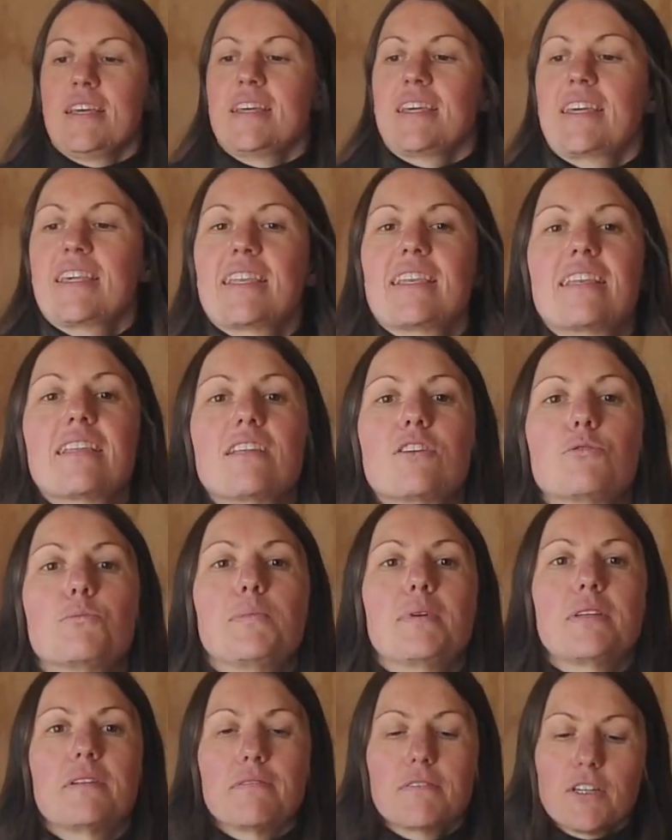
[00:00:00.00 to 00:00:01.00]
get a little
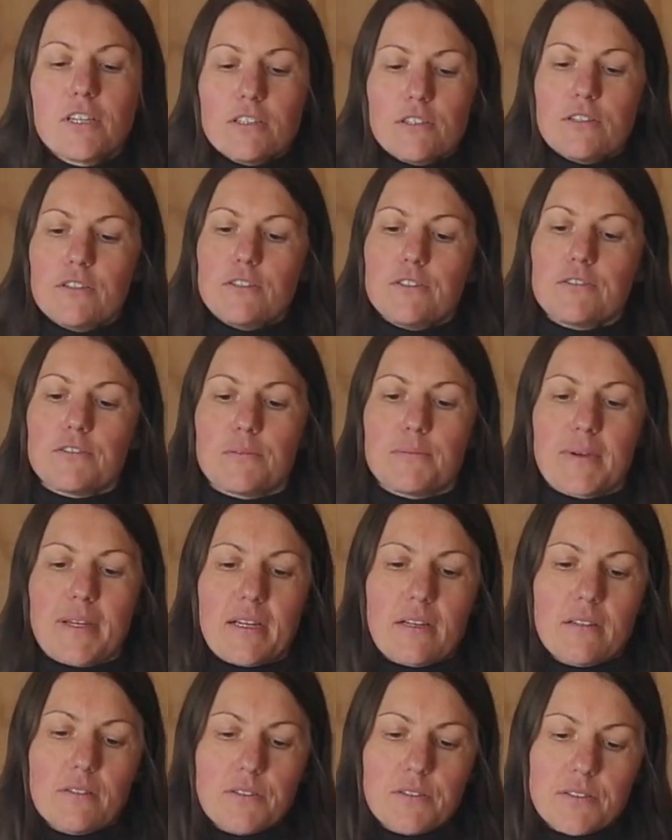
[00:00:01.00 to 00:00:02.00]
bit of glue from my
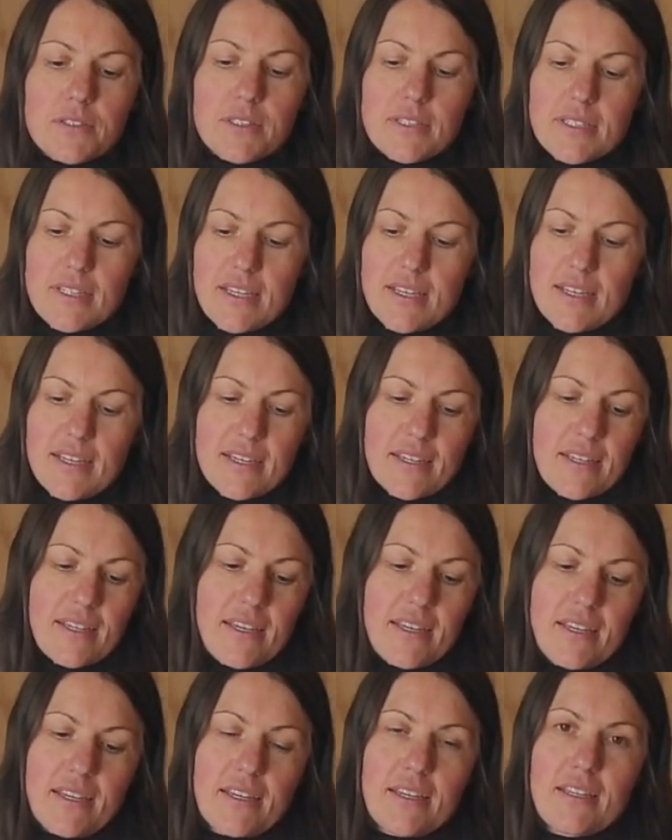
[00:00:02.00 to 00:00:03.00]
glue stick,
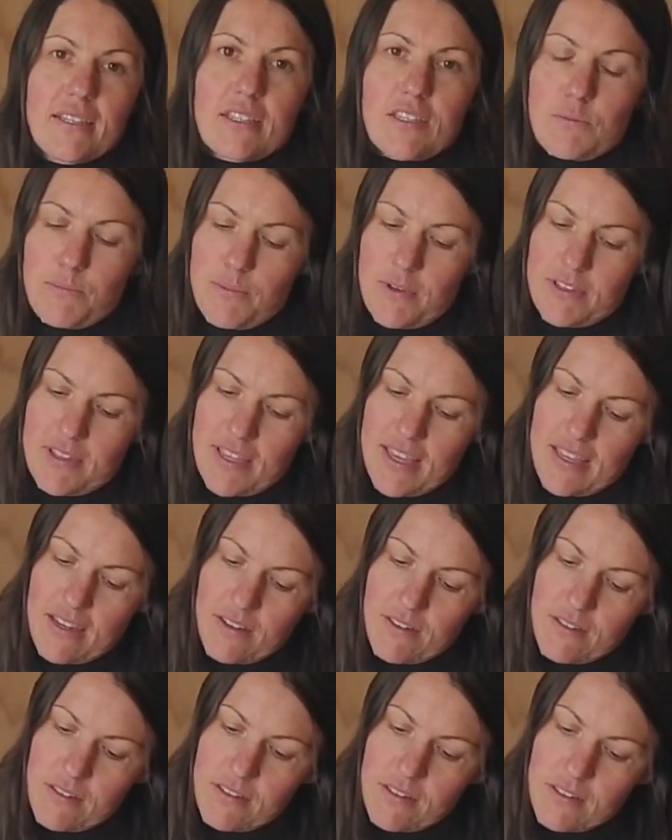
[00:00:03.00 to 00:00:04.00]
just put that
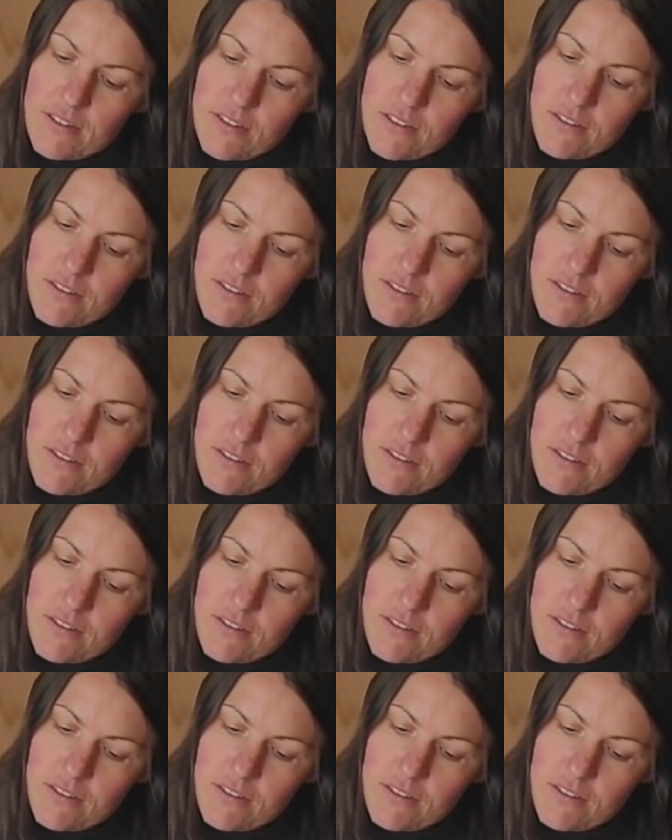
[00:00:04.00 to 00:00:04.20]
on the